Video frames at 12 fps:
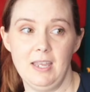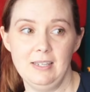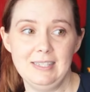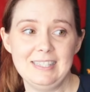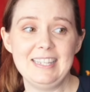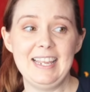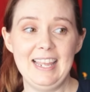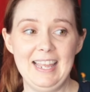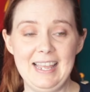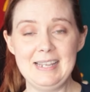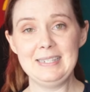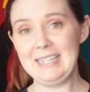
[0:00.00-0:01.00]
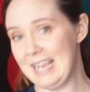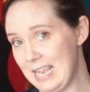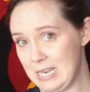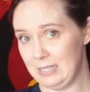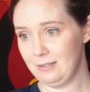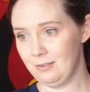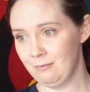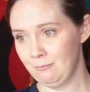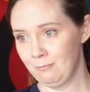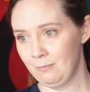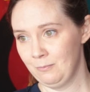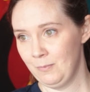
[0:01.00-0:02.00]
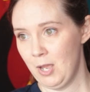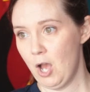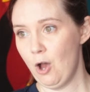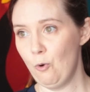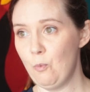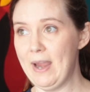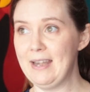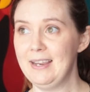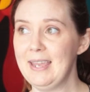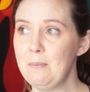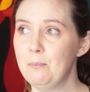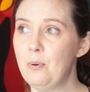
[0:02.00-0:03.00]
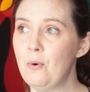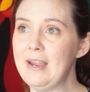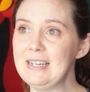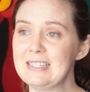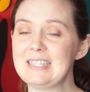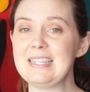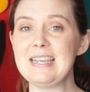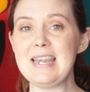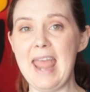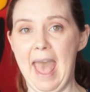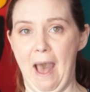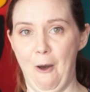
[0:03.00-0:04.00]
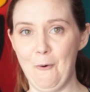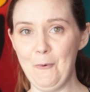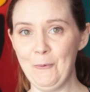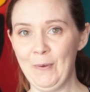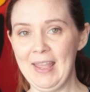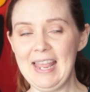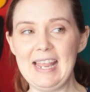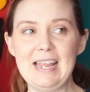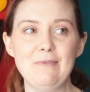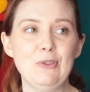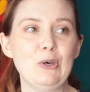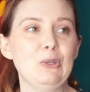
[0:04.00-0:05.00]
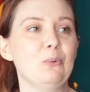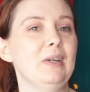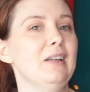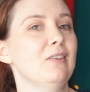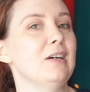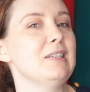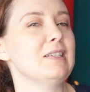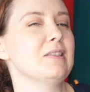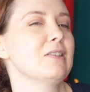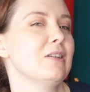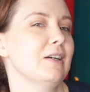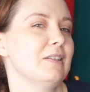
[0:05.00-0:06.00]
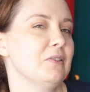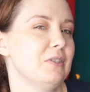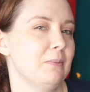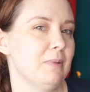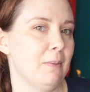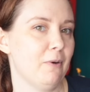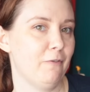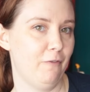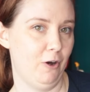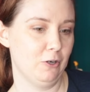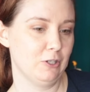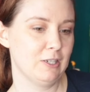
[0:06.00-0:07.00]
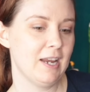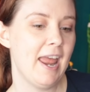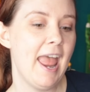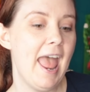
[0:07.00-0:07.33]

is, hint, hint, a way to get points now, even though the readathon doesn't start till September 1st.